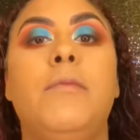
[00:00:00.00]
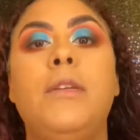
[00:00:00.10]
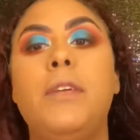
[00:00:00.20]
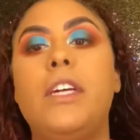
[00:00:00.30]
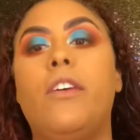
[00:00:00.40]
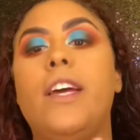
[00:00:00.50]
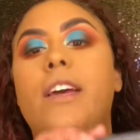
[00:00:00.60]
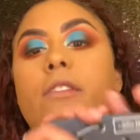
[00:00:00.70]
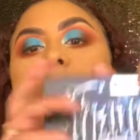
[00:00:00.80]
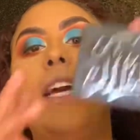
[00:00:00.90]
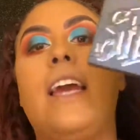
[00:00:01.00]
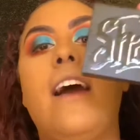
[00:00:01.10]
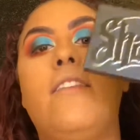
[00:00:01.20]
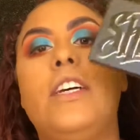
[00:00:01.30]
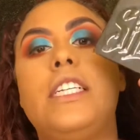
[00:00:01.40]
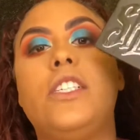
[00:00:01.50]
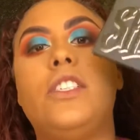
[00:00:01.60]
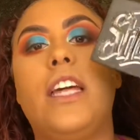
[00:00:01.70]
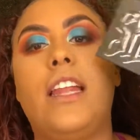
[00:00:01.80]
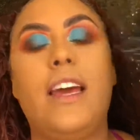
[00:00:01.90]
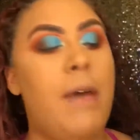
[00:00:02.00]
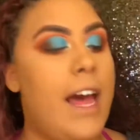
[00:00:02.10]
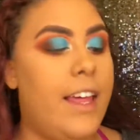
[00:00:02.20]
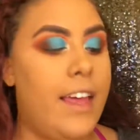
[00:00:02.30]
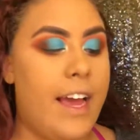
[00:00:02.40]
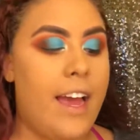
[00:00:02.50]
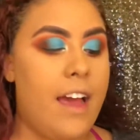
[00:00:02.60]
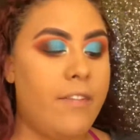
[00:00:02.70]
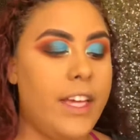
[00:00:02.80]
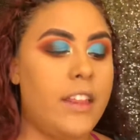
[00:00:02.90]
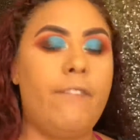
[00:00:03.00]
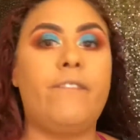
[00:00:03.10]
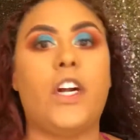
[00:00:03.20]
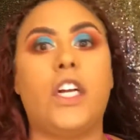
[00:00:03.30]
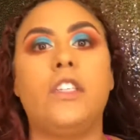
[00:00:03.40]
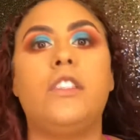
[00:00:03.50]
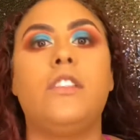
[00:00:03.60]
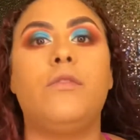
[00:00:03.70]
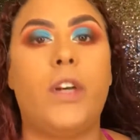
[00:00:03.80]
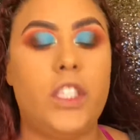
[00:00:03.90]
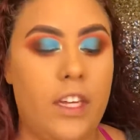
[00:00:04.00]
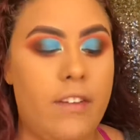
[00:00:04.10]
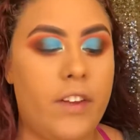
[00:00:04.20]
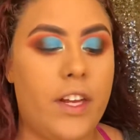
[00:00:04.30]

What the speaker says: gonna be going in with my Kat Von D Shin Light palette. I have like the first one she ever